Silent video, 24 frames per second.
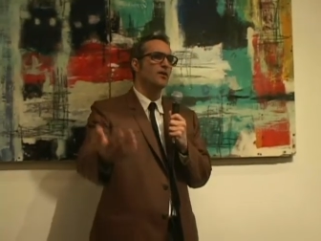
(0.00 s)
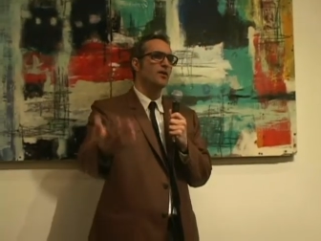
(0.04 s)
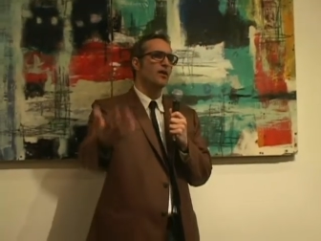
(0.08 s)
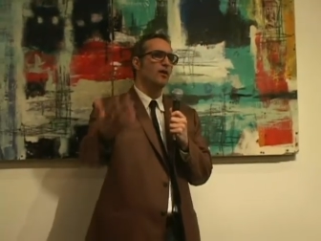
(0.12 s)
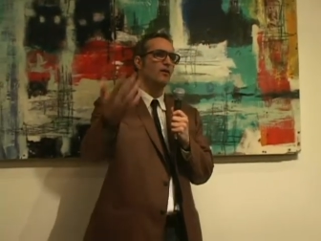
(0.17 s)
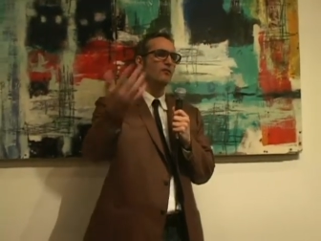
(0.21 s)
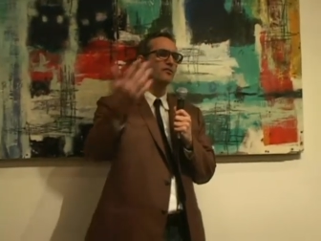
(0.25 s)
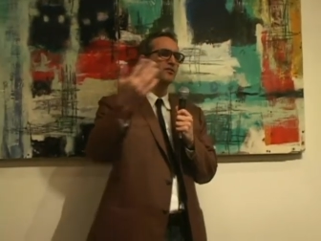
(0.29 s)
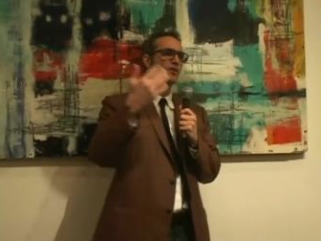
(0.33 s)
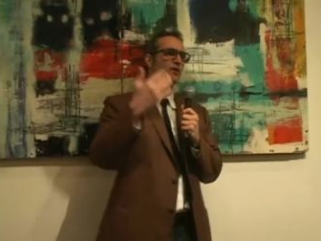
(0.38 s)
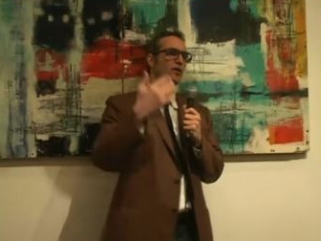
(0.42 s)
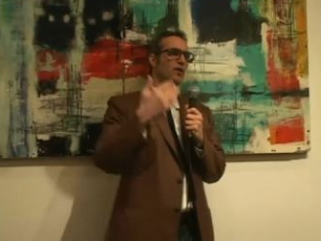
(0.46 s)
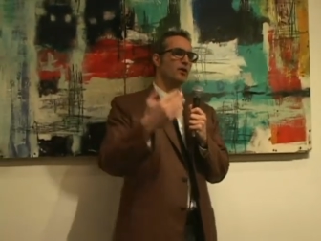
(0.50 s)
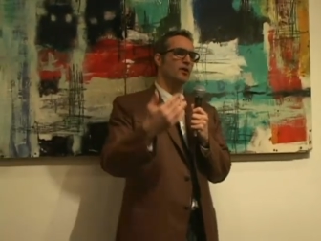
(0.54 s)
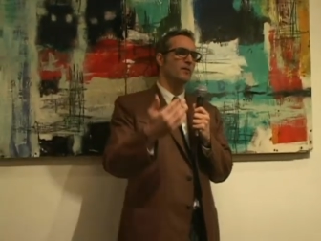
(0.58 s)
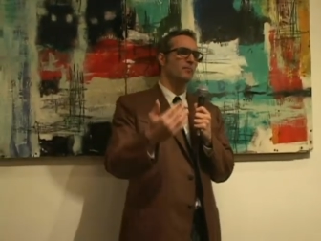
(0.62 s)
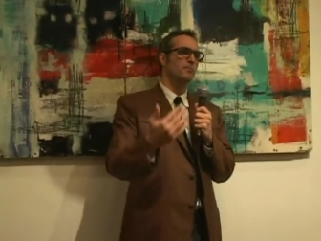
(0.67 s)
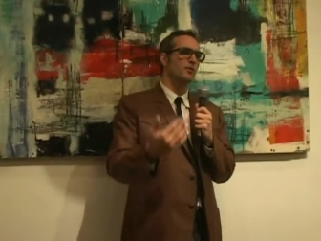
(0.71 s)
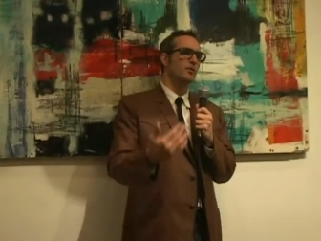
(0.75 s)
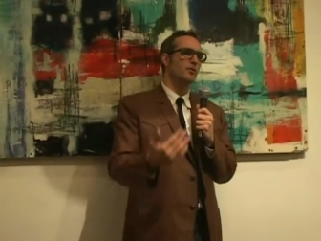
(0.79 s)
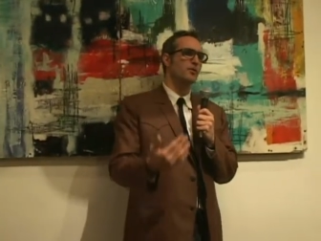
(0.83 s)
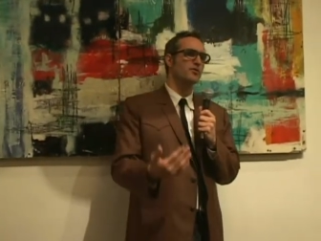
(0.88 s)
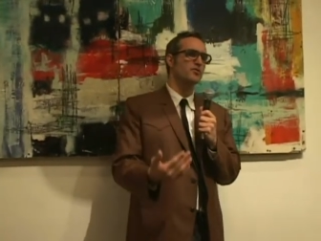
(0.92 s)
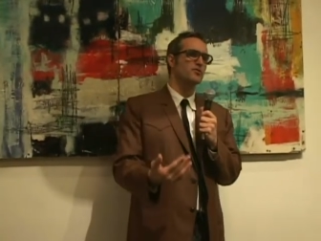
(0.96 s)
of the other
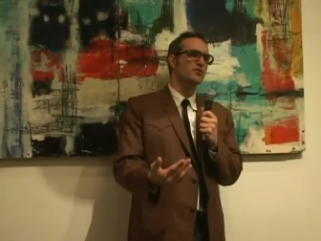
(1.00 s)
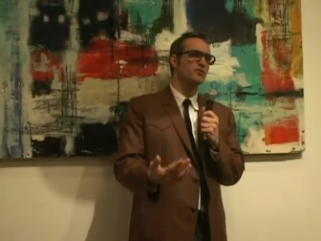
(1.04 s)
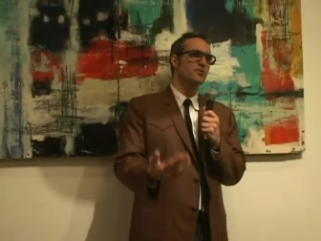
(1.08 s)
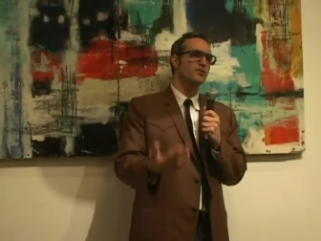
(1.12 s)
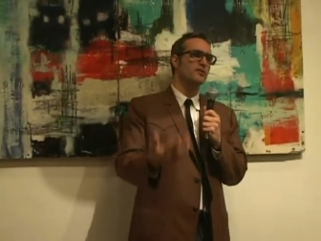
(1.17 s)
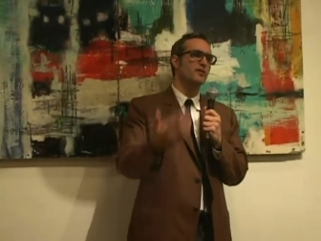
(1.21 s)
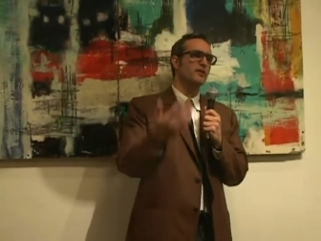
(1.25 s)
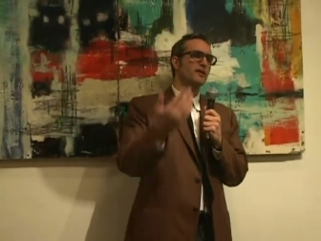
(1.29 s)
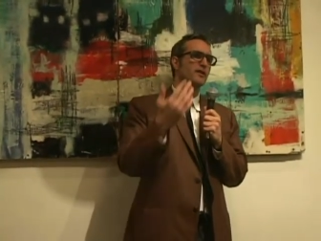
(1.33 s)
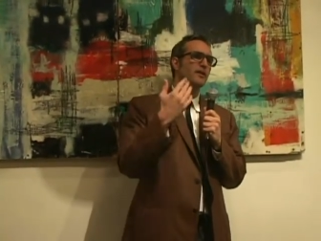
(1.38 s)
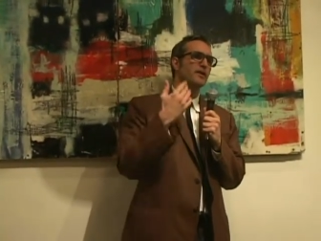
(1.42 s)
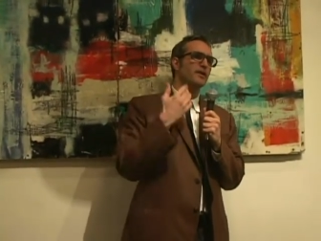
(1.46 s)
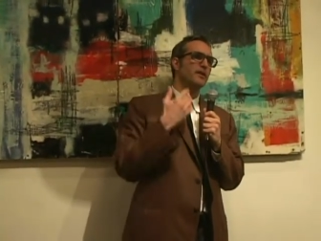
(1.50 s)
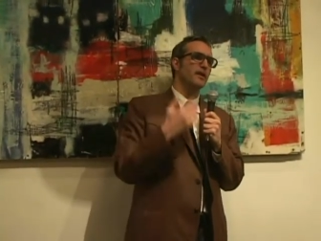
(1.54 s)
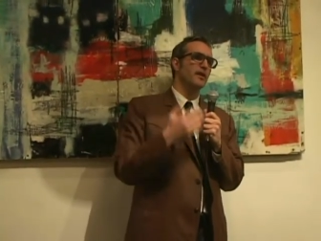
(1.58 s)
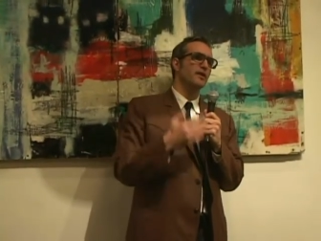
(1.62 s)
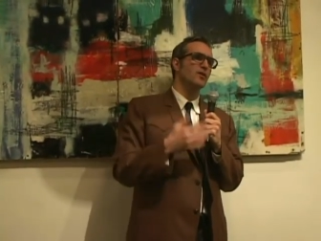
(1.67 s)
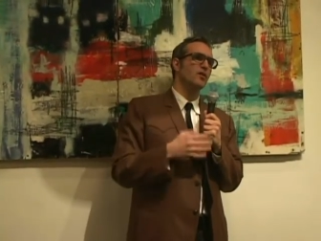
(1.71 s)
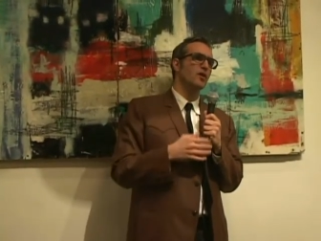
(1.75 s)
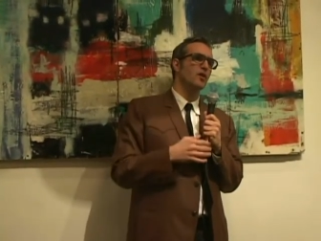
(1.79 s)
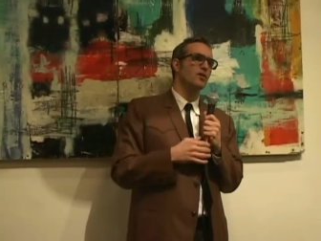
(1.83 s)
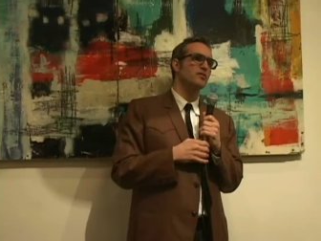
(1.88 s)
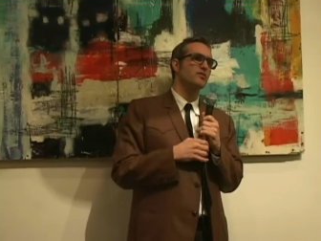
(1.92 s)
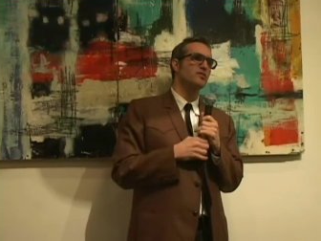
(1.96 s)
person
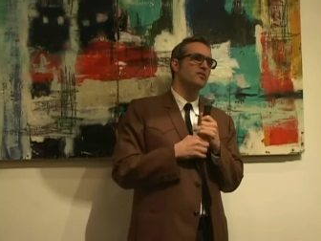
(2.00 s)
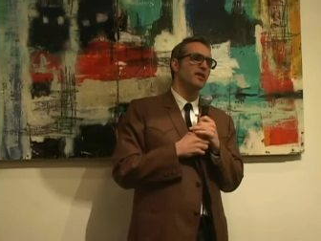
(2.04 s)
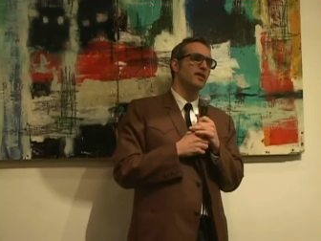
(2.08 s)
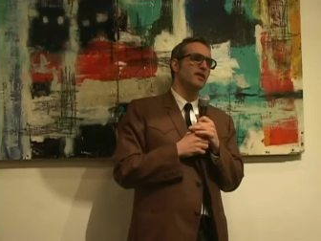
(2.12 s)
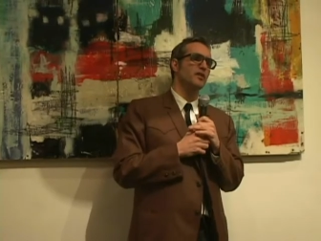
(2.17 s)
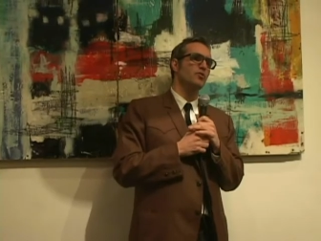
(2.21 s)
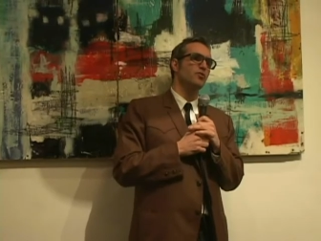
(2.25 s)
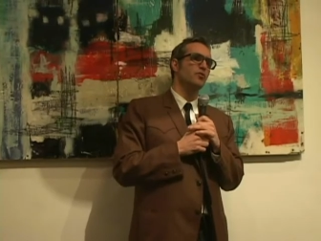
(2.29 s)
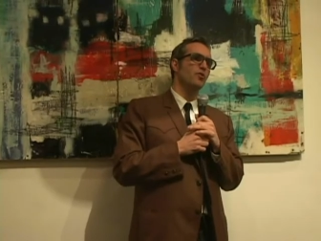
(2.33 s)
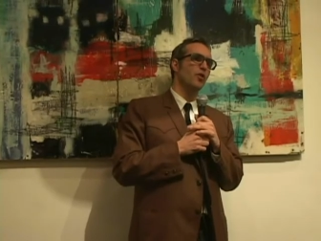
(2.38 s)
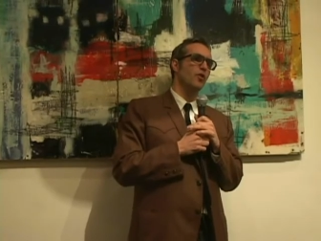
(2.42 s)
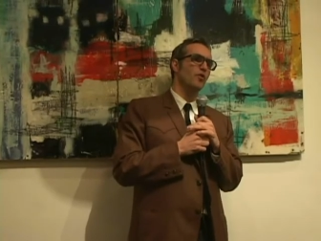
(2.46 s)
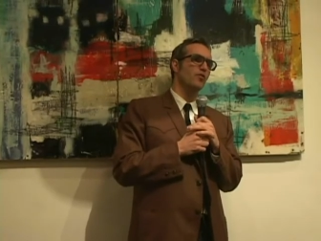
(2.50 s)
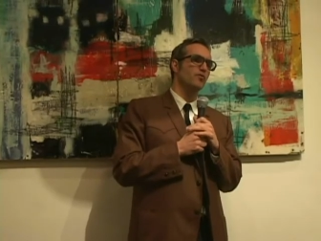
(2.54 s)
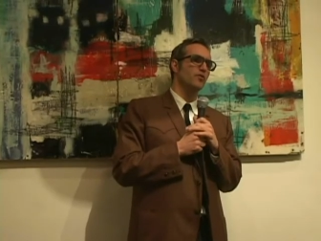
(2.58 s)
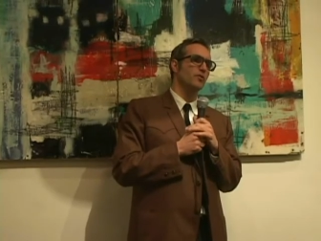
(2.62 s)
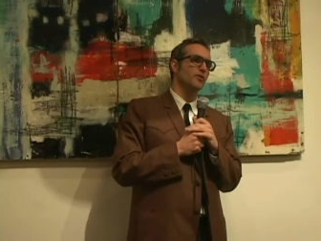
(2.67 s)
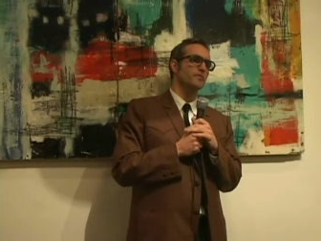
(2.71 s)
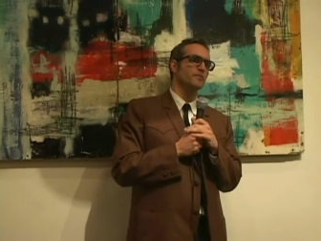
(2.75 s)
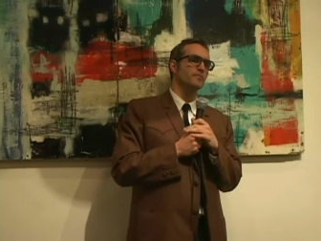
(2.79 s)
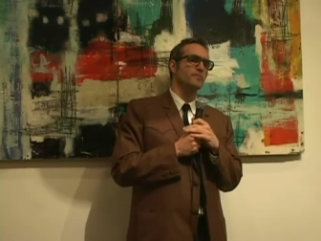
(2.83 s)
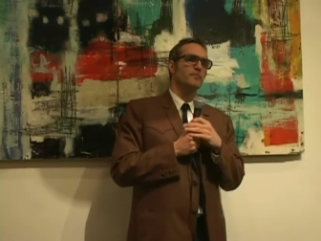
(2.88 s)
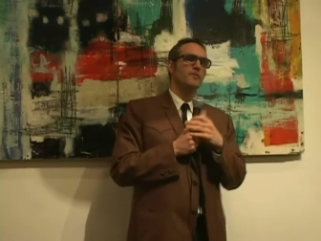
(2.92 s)
cannot take you over.